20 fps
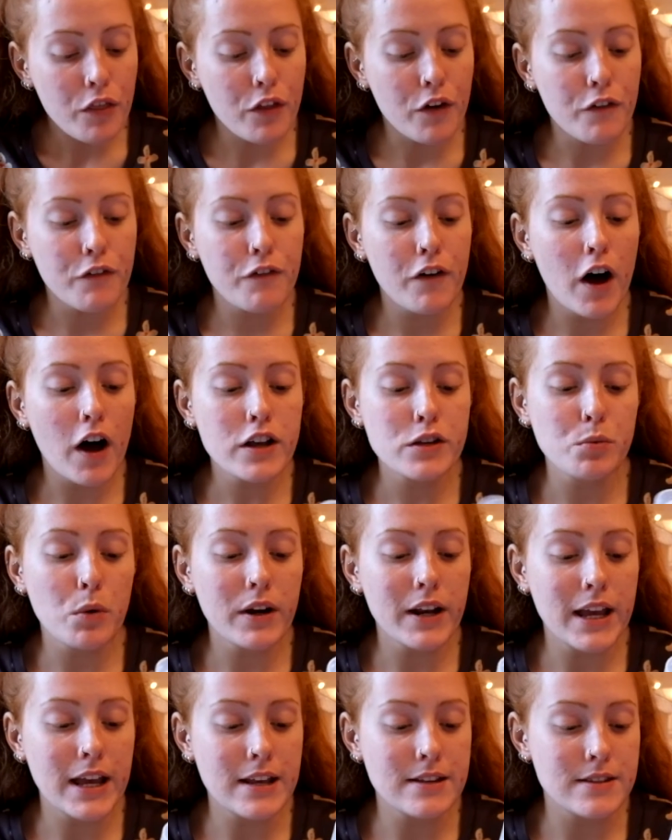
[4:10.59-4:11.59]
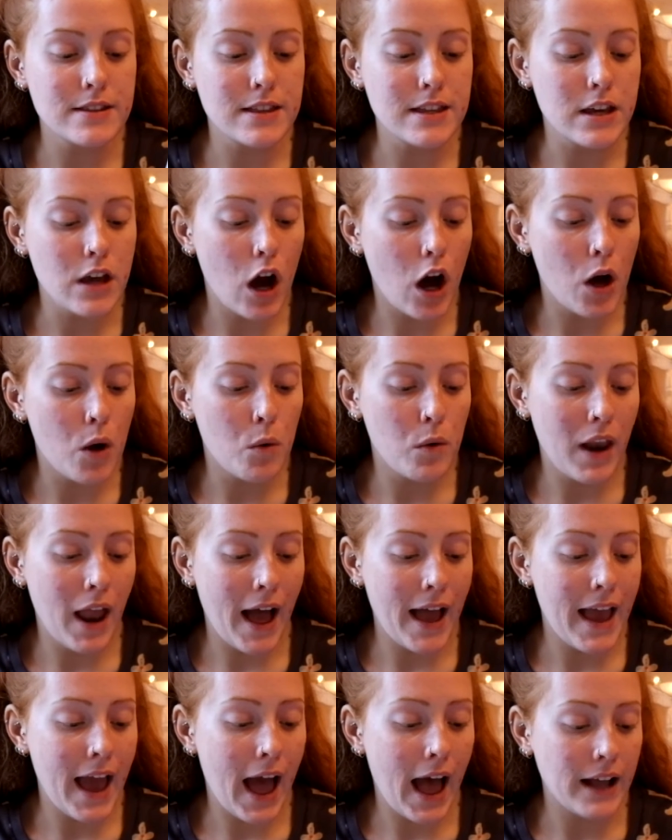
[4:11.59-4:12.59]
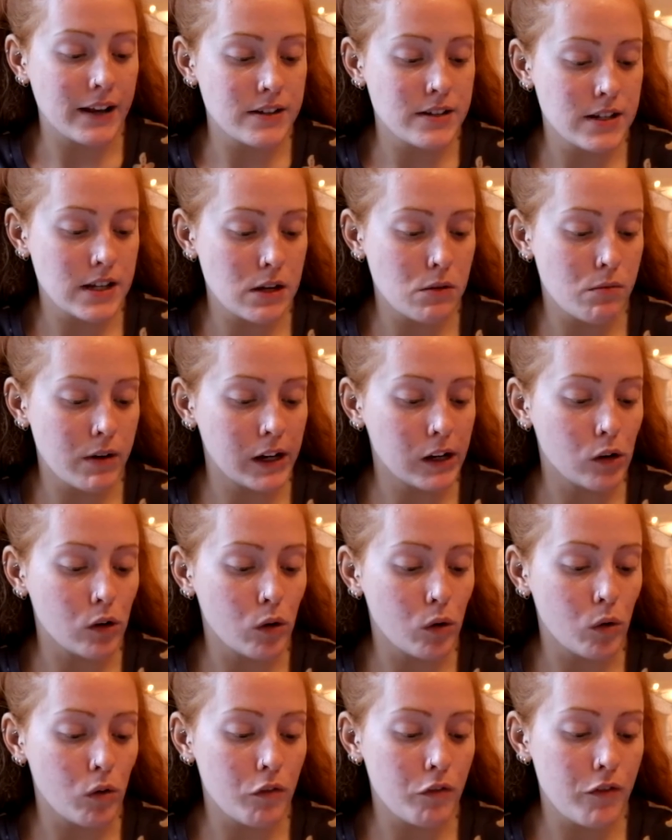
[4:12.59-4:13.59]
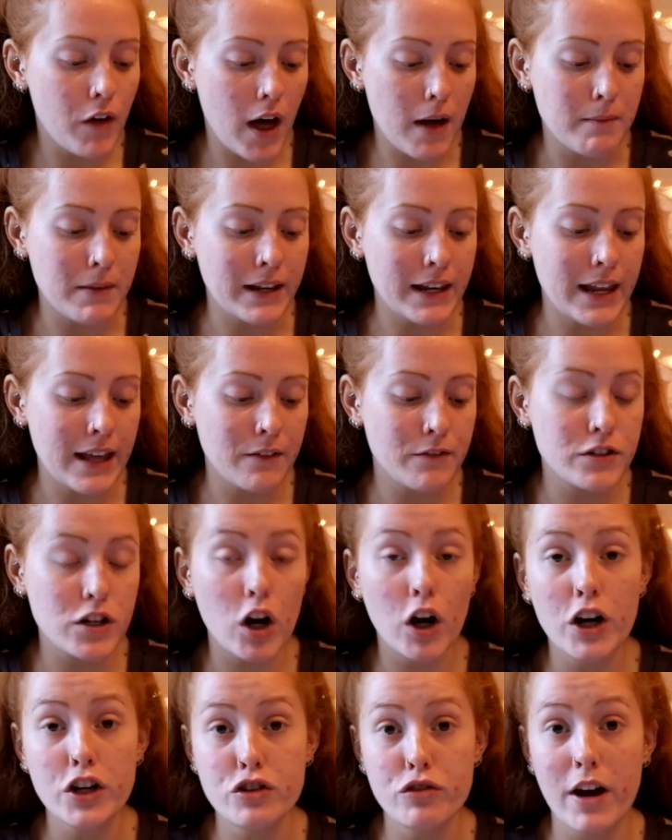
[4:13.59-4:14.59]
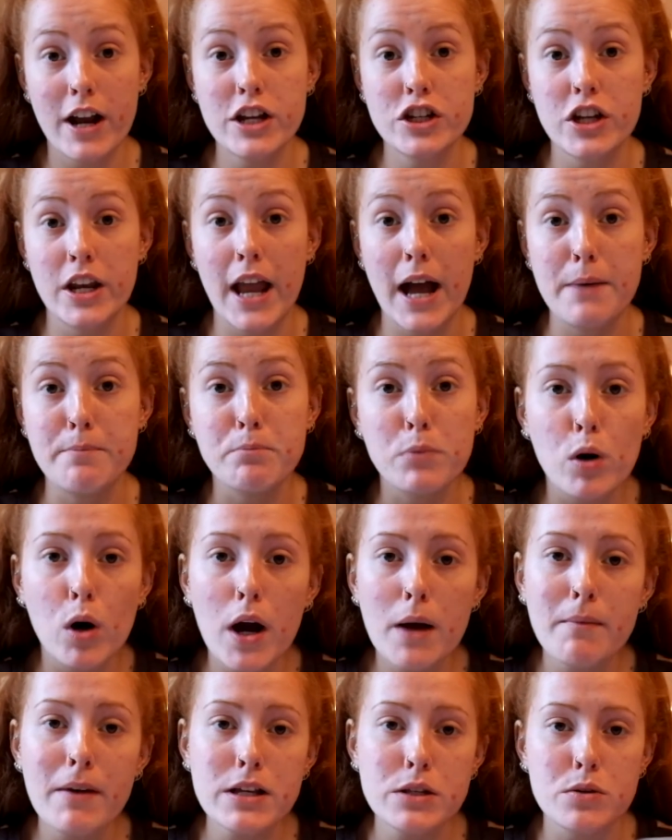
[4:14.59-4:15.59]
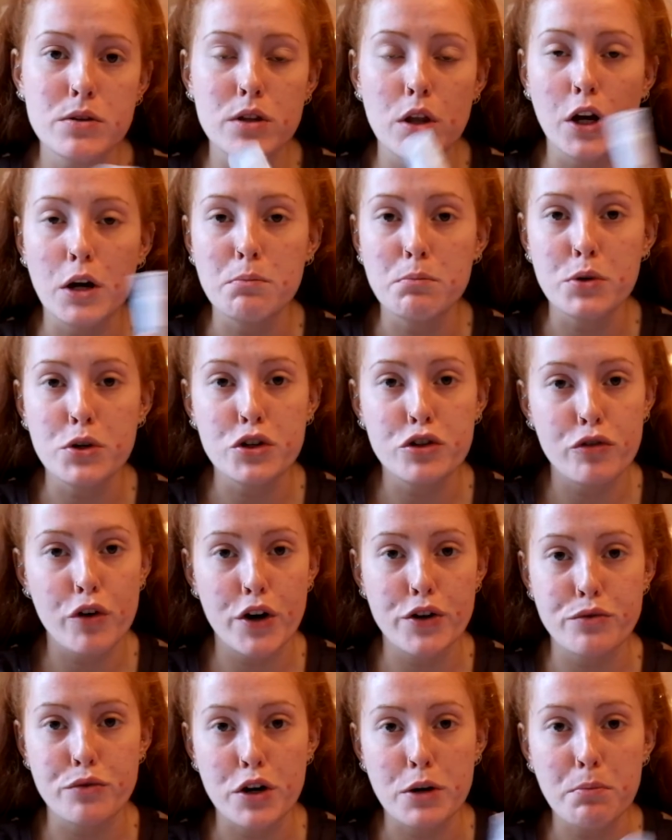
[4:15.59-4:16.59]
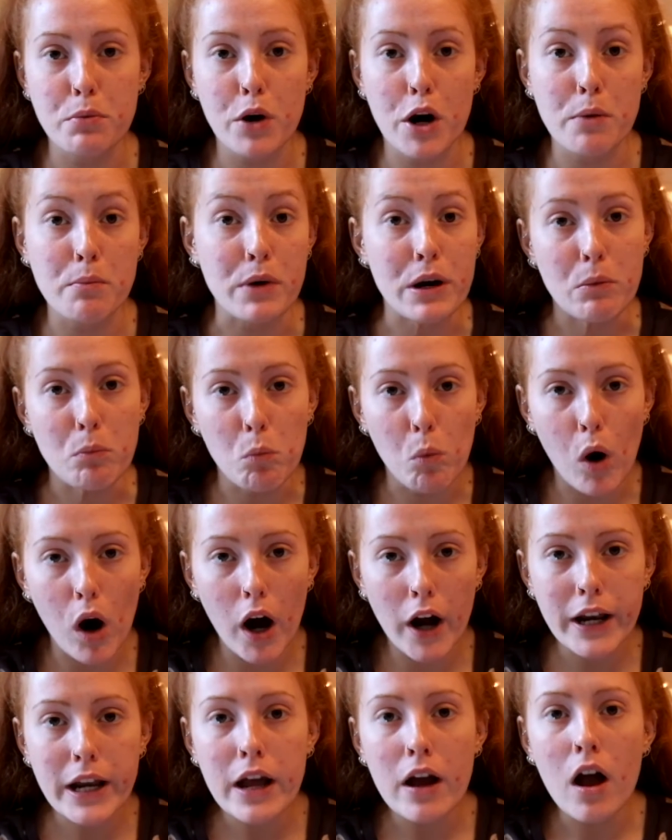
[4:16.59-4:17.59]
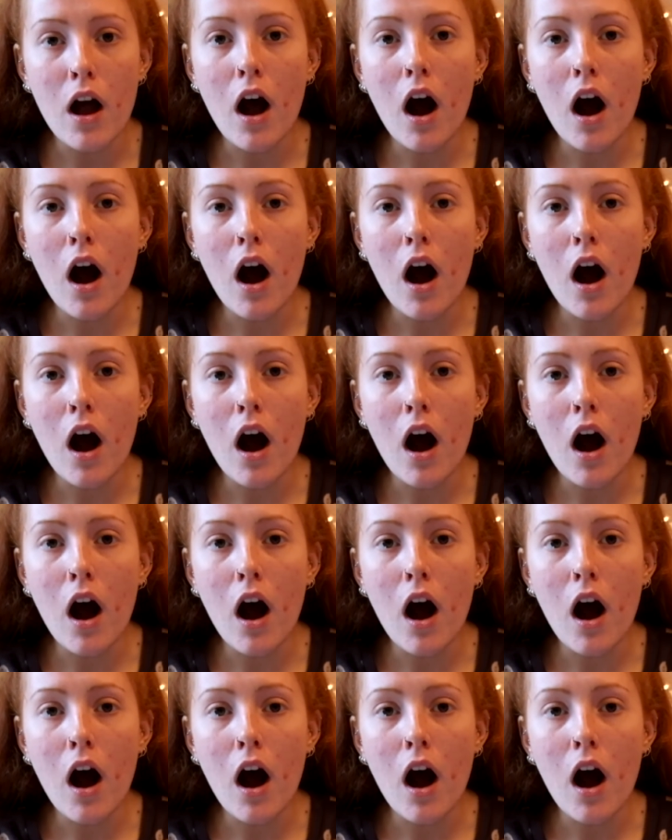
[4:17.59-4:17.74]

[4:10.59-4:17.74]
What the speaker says: The first one is the Olay Anti-Wrinkle Firm and Lift Hydration and Primer, so it's like a moisturiser and a primer in one.